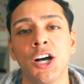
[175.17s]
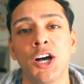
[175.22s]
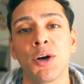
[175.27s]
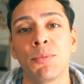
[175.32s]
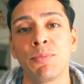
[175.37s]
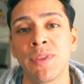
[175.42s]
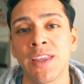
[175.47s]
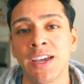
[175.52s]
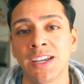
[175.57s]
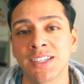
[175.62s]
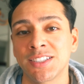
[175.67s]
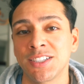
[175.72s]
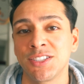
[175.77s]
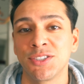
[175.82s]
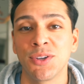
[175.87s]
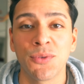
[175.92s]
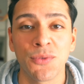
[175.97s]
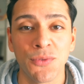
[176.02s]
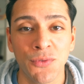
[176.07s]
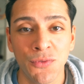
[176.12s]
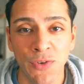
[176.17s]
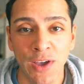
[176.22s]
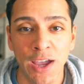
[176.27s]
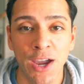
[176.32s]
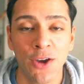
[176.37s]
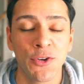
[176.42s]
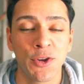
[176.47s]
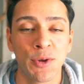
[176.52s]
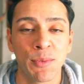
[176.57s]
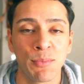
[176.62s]
Up next is a
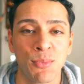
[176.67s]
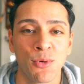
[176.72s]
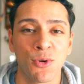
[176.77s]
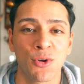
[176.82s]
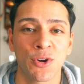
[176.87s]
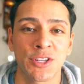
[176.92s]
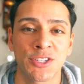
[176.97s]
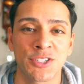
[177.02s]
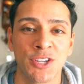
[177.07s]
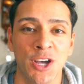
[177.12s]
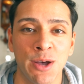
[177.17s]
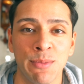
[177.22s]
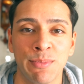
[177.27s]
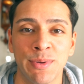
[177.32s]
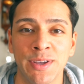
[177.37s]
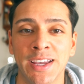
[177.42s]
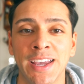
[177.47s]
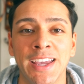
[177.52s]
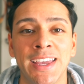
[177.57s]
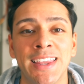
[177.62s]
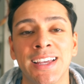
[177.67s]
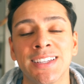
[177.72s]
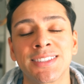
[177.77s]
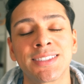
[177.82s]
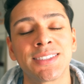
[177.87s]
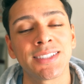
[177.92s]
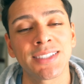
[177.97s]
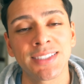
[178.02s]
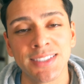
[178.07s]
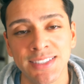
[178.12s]
very important topic, and that's
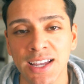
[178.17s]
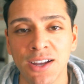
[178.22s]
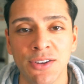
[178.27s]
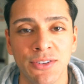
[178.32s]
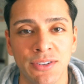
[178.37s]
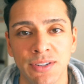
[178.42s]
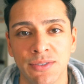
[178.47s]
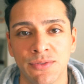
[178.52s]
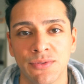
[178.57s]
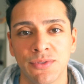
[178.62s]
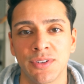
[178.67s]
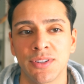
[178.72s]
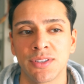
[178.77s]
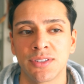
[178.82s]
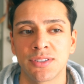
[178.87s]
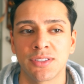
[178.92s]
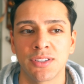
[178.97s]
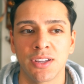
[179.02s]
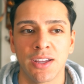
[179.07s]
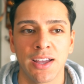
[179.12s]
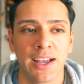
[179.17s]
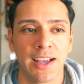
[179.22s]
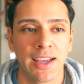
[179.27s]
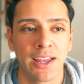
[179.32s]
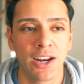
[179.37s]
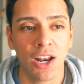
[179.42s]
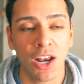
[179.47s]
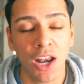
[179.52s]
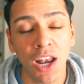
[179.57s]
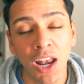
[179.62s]
the sound difference. I
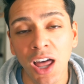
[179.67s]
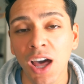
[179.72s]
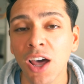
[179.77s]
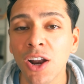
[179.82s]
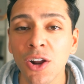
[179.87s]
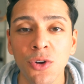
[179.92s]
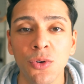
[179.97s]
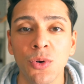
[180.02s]
get a lot of